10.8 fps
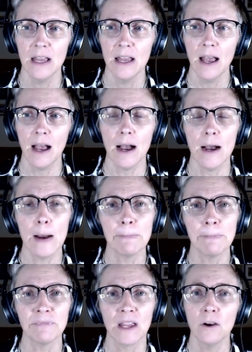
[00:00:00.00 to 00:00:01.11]
Um,
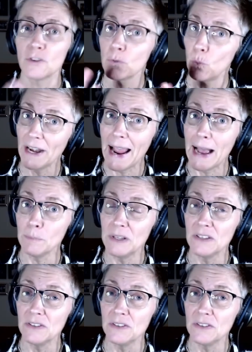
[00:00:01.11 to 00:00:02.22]
what
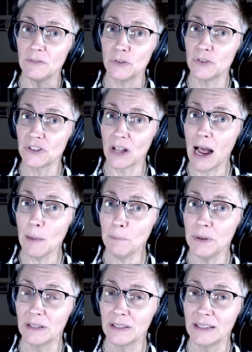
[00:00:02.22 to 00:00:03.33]
happens if you stop
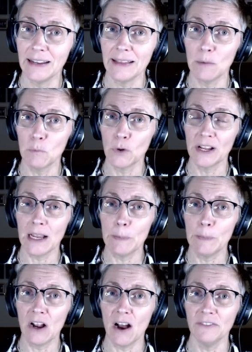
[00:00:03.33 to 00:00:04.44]
getting that morning cup of
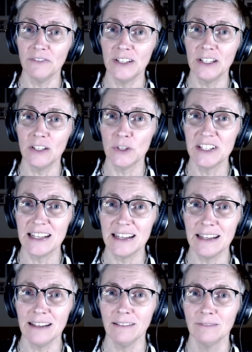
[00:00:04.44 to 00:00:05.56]
coffee or
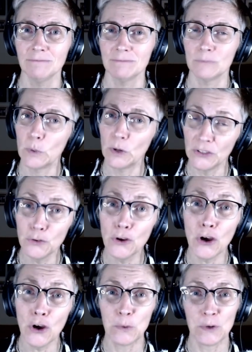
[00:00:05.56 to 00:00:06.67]
tea? Well, you
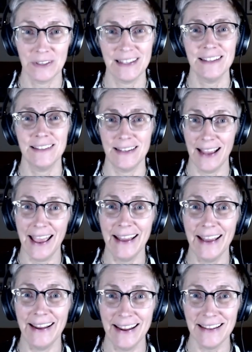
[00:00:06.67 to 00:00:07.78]
know it leads to
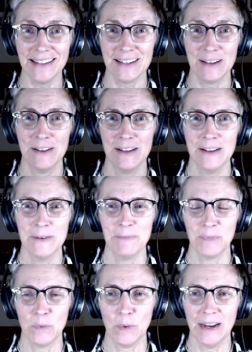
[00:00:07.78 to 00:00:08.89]
headaches,
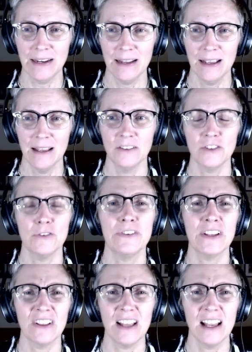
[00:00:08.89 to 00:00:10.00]
right? You feel
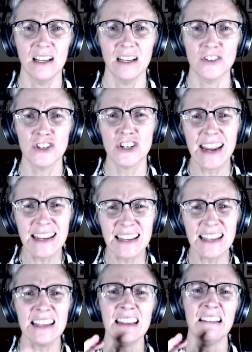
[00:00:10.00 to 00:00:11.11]
uh,
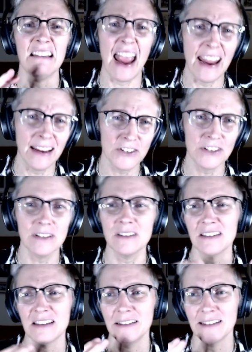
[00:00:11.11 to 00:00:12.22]
shaky and anxious
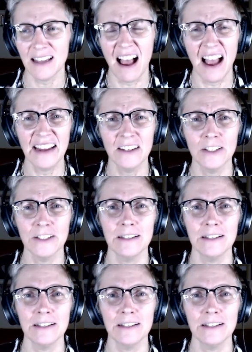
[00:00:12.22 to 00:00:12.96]
and tired.